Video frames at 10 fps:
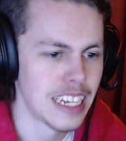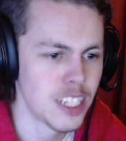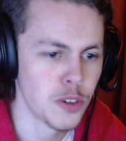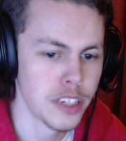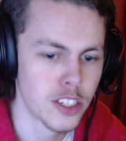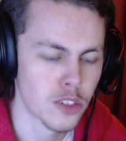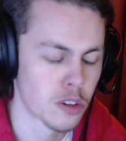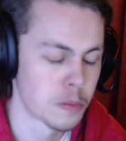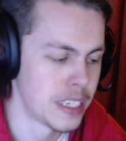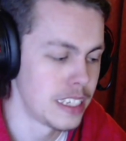literally just
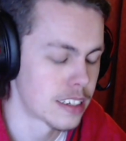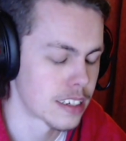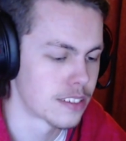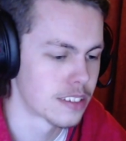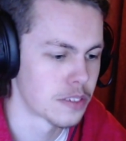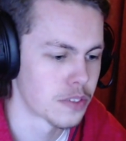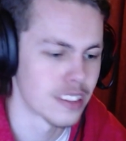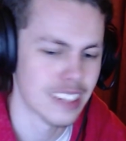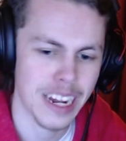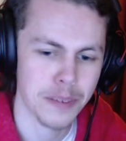repeating stuff
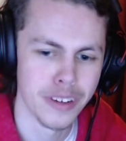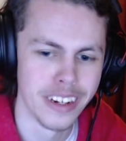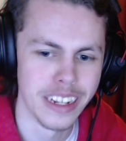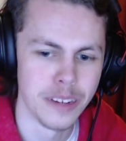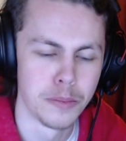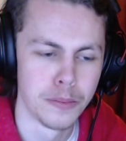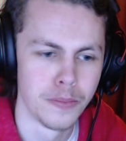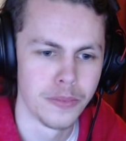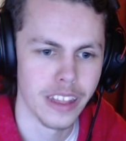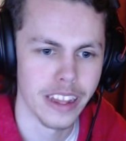that's happened in
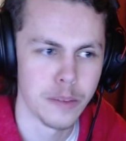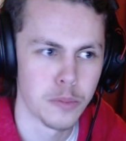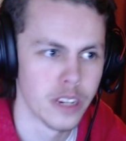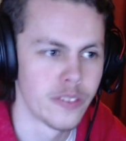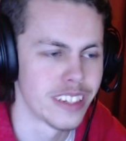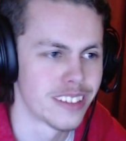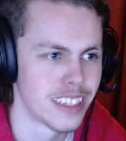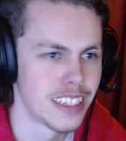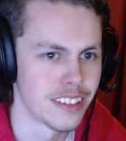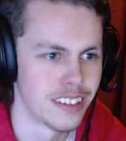like previous
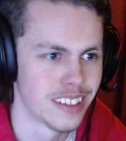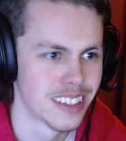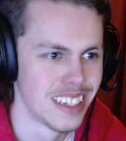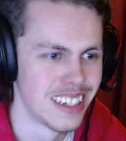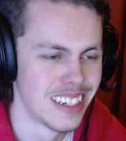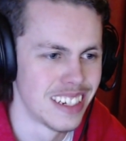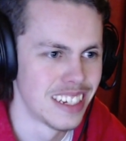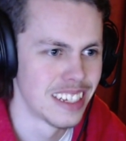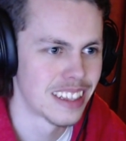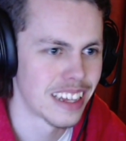seasons.
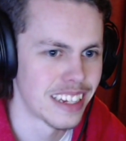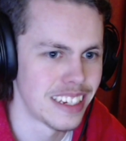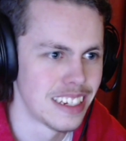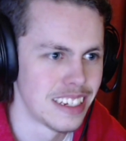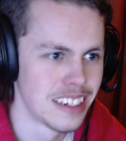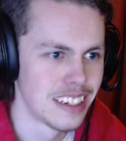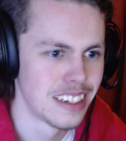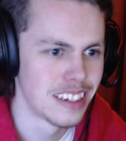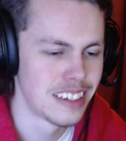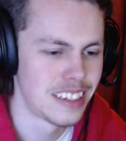They
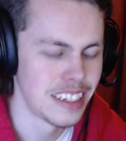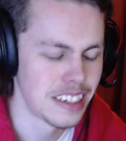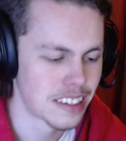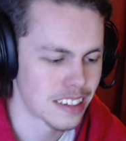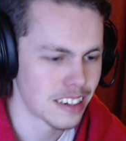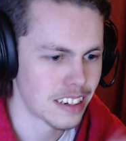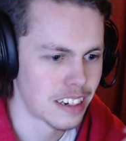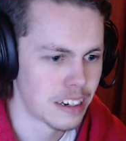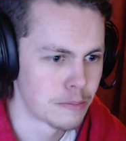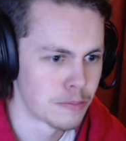did
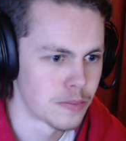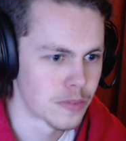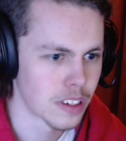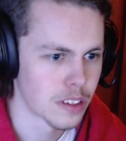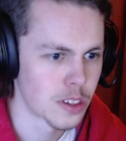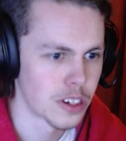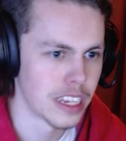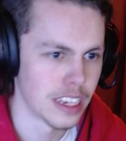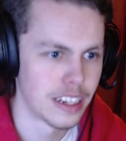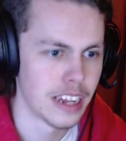um, the
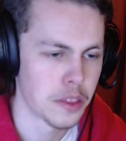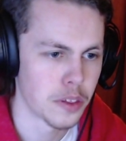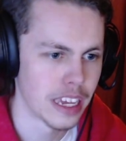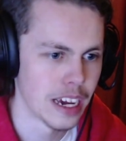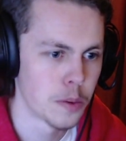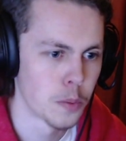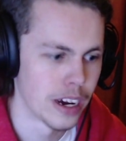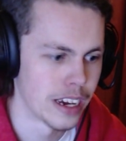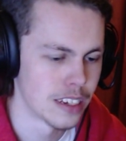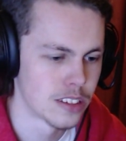Nick death again
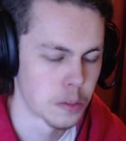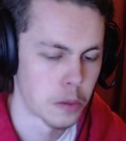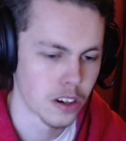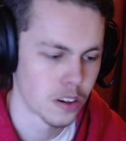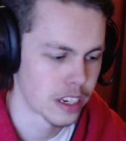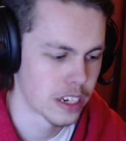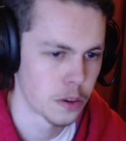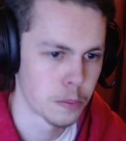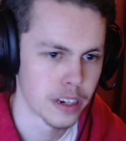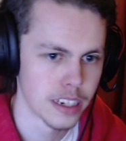where someone got killed by